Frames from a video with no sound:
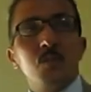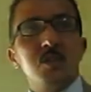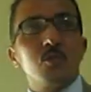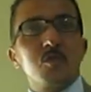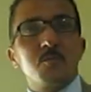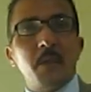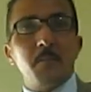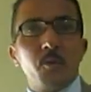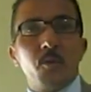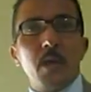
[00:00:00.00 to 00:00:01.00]
a research
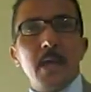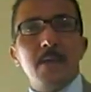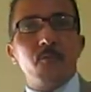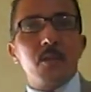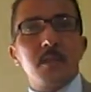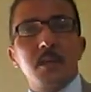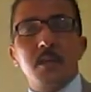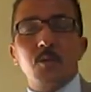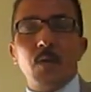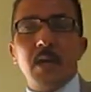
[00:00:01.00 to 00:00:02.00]
paper, everything,
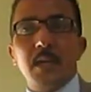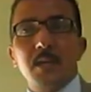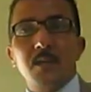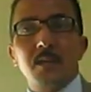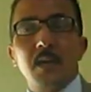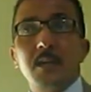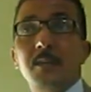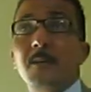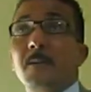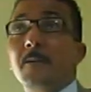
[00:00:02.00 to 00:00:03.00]
in writing
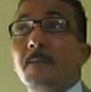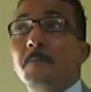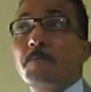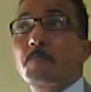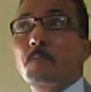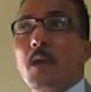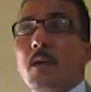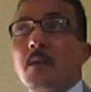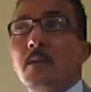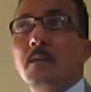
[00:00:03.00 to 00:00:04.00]

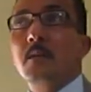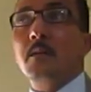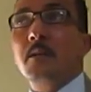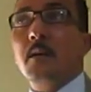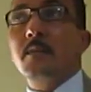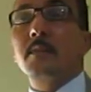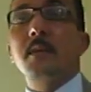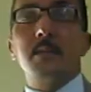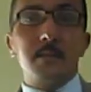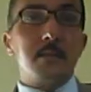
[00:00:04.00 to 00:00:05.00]
a
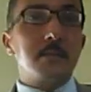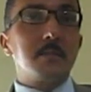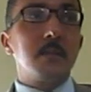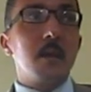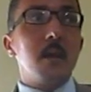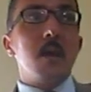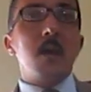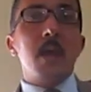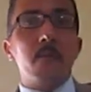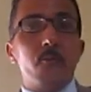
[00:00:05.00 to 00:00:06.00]
thesis,
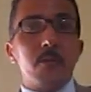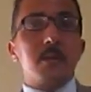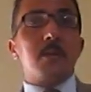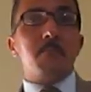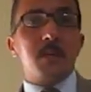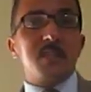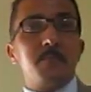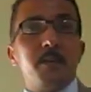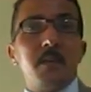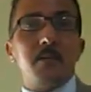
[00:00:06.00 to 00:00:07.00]
everything
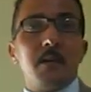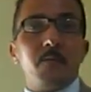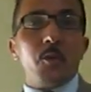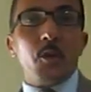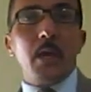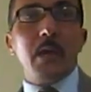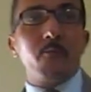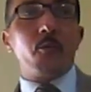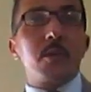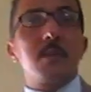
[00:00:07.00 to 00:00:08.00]
must be novel,
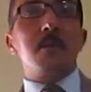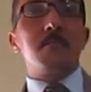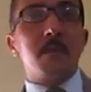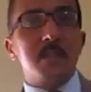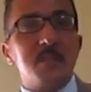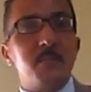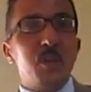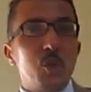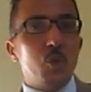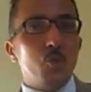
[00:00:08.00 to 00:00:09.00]
everything must be
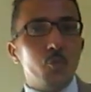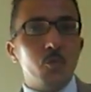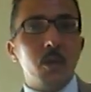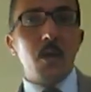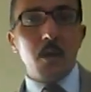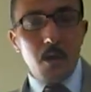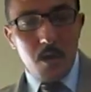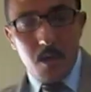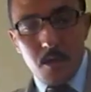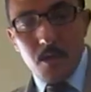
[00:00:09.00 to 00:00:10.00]
new.
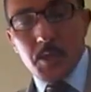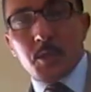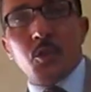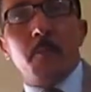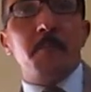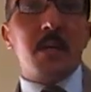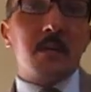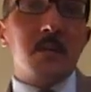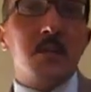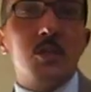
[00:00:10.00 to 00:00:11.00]
The topic
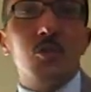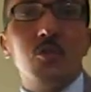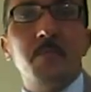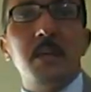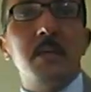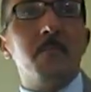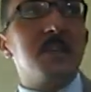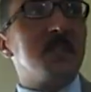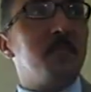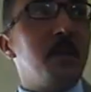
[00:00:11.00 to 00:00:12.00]
must be